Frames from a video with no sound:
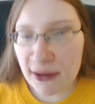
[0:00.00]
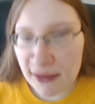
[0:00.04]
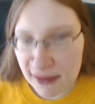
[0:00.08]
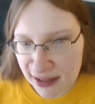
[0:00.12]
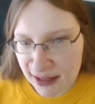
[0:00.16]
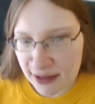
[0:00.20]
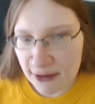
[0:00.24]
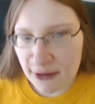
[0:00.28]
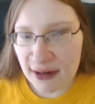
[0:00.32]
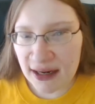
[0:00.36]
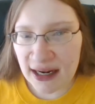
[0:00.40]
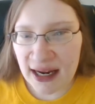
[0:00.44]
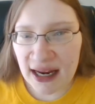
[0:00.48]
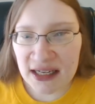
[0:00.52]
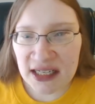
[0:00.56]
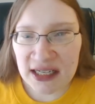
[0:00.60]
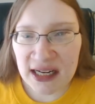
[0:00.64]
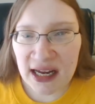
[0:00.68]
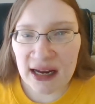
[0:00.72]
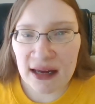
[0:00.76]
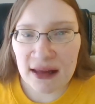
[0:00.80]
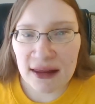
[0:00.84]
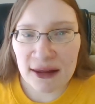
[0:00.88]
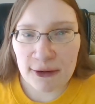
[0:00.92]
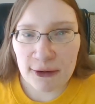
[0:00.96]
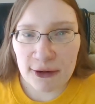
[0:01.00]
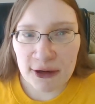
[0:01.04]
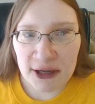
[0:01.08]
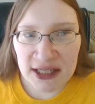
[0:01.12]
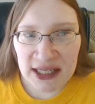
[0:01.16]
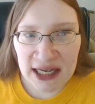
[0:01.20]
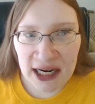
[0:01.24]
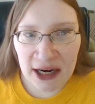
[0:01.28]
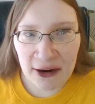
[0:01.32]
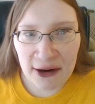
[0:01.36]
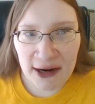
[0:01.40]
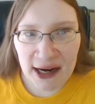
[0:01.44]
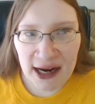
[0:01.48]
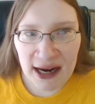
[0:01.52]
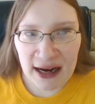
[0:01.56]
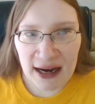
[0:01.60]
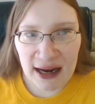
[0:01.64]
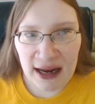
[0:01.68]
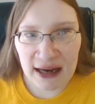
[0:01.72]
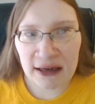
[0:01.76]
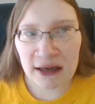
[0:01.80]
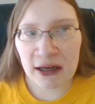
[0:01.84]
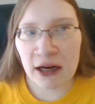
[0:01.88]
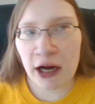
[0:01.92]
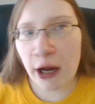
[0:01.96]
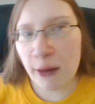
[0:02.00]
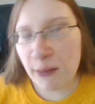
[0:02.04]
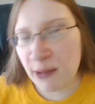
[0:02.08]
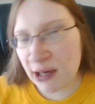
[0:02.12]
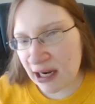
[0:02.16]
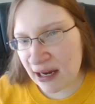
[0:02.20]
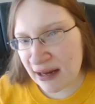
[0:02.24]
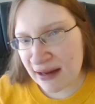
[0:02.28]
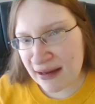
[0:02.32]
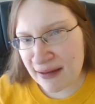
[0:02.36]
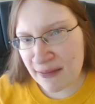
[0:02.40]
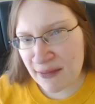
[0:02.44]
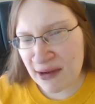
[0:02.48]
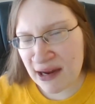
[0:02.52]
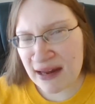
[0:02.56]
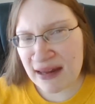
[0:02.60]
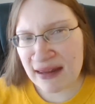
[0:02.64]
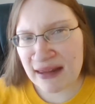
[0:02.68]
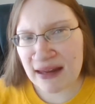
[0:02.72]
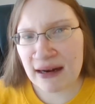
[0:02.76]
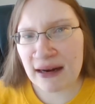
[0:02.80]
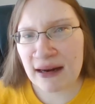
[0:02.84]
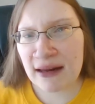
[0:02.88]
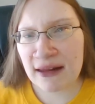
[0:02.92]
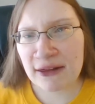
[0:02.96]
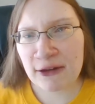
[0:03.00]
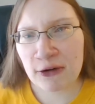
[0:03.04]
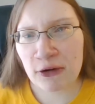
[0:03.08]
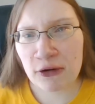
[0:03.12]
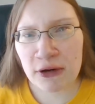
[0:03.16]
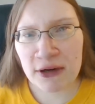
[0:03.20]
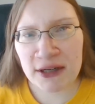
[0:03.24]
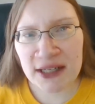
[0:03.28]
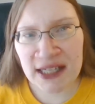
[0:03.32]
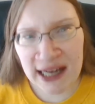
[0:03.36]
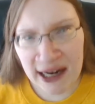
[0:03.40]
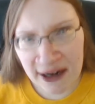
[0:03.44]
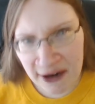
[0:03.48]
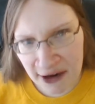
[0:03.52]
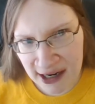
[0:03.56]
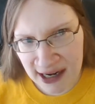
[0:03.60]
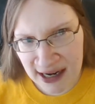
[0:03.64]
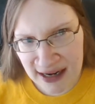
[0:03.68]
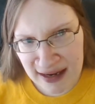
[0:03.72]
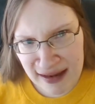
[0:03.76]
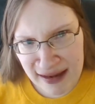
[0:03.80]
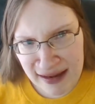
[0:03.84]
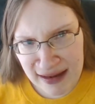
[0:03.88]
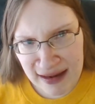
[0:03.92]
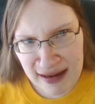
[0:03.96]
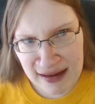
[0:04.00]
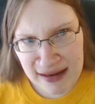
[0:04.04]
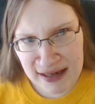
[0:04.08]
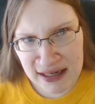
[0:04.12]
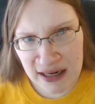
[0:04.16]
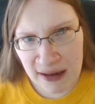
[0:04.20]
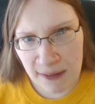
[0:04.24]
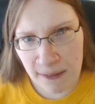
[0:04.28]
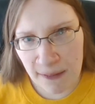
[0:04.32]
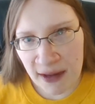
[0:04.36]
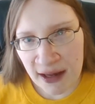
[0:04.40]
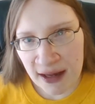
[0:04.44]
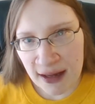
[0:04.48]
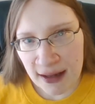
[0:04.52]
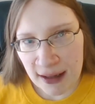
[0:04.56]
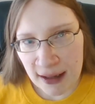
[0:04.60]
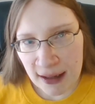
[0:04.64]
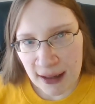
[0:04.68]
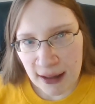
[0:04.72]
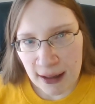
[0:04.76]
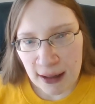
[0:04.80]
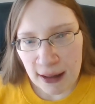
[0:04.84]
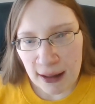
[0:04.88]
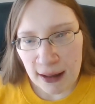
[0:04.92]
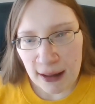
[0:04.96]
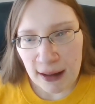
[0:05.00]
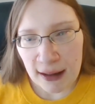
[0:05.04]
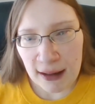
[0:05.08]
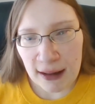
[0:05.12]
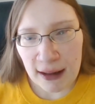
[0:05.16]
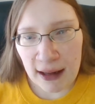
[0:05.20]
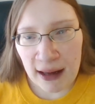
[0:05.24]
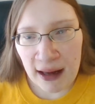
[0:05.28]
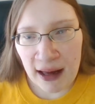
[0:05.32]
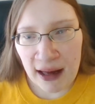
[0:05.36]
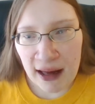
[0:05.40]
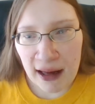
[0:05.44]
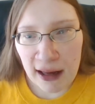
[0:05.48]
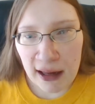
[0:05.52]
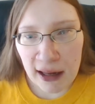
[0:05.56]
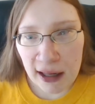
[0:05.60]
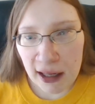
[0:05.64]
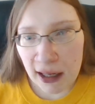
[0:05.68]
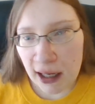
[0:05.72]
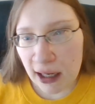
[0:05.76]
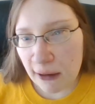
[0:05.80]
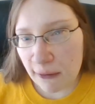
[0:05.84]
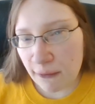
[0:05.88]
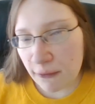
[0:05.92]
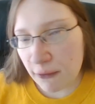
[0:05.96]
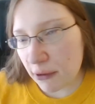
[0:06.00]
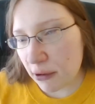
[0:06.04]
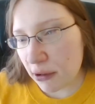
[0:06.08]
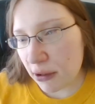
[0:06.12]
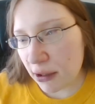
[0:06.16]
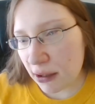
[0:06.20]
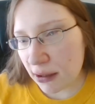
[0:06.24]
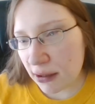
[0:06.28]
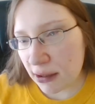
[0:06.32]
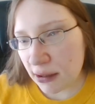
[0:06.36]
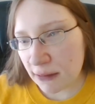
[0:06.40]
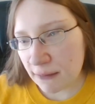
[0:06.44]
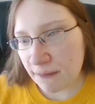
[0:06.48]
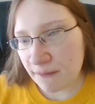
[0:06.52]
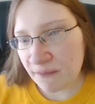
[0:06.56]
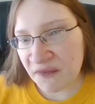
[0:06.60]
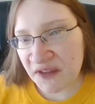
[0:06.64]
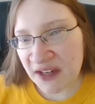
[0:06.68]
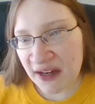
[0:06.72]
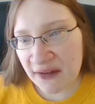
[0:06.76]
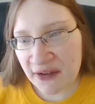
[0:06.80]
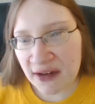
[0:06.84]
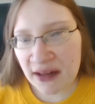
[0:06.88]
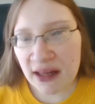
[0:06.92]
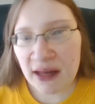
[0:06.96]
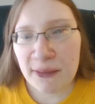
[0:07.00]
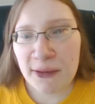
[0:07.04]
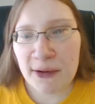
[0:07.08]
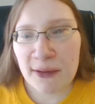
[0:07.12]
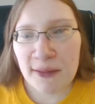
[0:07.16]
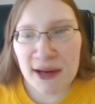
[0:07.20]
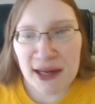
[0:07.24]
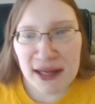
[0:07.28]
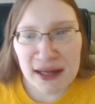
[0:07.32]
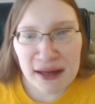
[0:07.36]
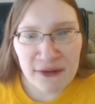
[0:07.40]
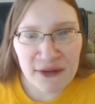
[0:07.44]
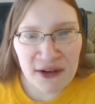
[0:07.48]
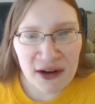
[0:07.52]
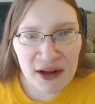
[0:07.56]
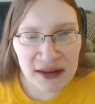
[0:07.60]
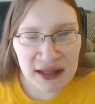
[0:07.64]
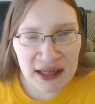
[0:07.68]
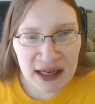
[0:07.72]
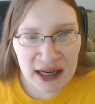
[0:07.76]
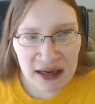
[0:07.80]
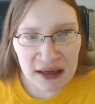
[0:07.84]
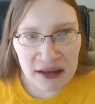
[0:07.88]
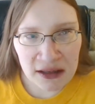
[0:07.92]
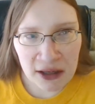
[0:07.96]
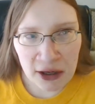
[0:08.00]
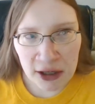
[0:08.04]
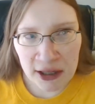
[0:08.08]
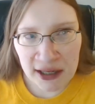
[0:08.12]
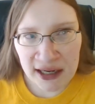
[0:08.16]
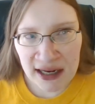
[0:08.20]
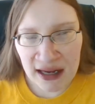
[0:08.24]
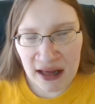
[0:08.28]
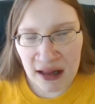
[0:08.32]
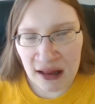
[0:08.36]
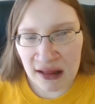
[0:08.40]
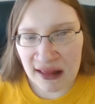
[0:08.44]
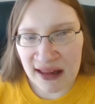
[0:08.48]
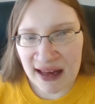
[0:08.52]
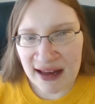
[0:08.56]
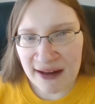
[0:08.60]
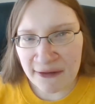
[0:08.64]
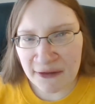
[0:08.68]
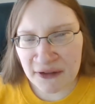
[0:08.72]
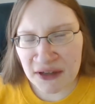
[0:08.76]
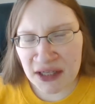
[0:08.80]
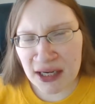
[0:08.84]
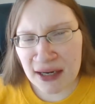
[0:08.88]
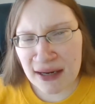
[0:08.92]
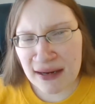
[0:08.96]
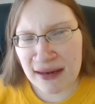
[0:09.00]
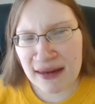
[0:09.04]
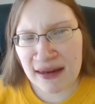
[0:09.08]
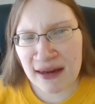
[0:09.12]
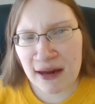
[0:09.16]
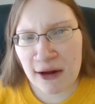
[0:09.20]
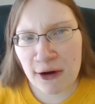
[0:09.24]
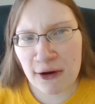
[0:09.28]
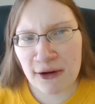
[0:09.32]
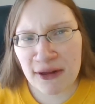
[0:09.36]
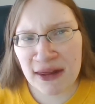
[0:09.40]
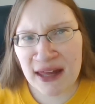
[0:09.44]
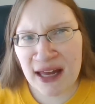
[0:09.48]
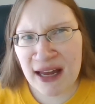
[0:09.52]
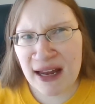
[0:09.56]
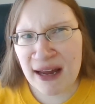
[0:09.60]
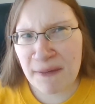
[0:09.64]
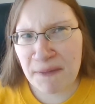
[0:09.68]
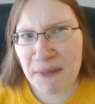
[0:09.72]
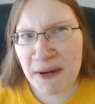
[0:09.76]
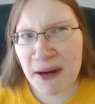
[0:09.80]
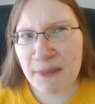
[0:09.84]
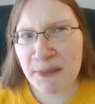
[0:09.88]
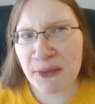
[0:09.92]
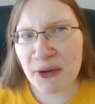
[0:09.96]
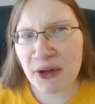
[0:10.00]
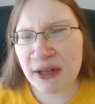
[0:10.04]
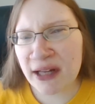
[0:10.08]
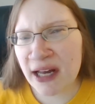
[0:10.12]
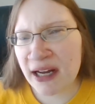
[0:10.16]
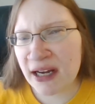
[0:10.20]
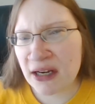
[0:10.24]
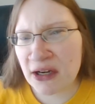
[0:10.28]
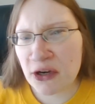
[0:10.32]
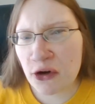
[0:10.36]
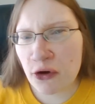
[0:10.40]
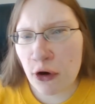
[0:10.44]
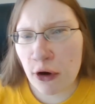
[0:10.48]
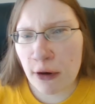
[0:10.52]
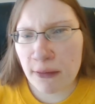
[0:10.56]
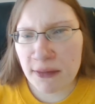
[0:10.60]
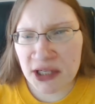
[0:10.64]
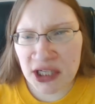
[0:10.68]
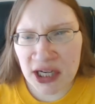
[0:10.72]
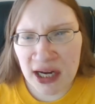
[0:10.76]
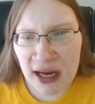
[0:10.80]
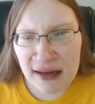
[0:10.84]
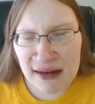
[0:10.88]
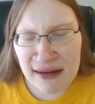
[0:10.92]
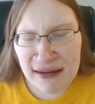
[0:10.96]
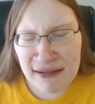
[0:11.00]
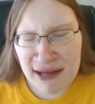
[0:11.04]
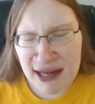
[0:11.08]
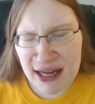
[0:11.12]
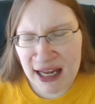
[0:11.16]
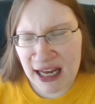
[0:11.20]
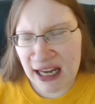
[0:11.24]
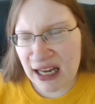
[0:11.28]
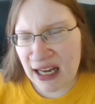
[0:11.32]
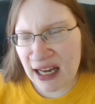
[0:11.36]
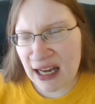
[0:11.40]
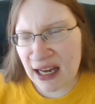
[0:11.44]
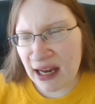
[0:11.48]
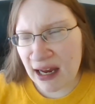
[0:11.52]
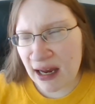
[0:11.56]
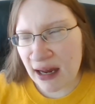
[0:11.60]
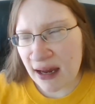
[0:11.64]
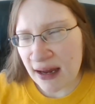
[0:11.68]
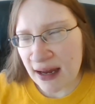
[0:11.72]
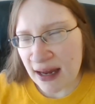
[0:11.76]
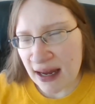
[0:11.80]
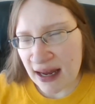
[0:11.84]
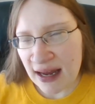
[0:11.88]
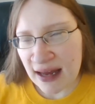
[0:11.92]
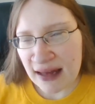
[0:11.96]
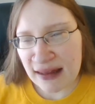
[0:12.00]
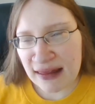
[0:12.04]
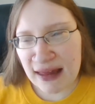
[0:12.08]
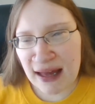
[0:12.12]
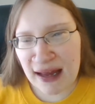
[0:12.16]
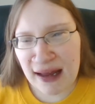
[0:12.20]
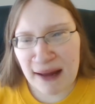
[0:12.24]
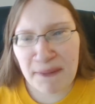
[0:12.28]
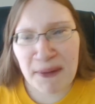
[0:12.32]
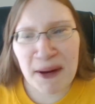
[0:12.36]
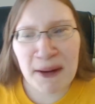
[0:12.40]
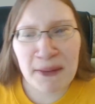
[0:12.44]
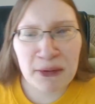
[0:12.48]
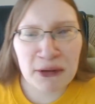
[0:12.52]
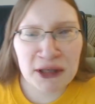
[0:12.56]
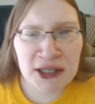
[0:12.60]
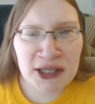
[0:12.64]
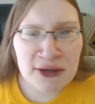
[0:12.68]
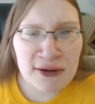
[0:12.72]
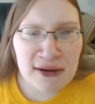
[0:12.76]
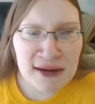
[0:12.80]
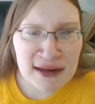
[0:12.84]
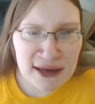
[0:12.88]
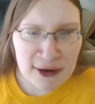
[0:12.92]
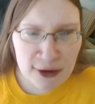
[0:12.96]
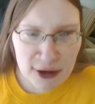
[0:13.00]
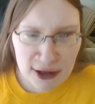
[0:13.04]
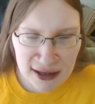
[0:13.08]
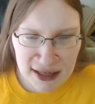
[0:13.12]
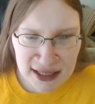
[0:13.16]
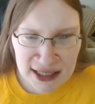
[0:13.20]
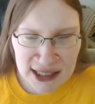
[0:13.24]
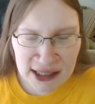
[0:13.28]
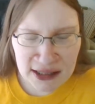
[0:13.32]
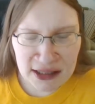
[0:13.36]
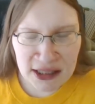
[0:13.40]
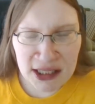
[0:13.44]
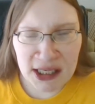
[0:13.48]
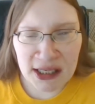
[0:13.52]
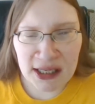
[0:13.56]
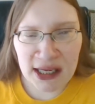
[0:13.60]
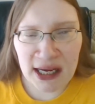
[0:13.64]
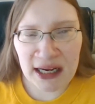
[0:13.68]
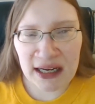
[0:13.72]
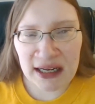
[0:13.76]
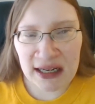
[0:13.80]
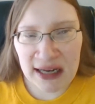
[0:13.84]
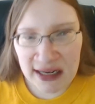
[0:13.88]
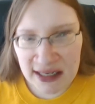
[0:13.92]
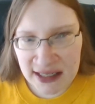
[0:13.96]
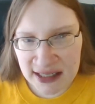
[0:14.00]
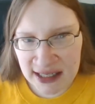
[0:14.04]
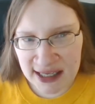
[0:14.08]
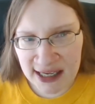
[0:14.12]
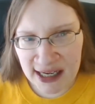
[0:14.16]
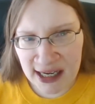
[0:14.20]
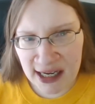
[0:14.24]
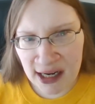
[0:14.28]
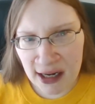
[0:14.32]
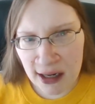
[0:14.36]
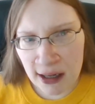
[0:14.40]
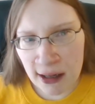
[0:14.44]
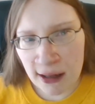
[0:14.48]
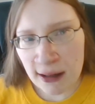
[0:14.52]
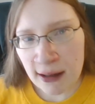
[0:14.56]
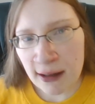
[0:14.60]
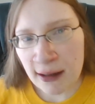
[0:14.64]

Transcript: also an anti authoritarian, and communism is an authoritarian system. I would definitely put myself on the anarchic left. So think people like Noam Chomsky, think people to a certain extent like Gandhi.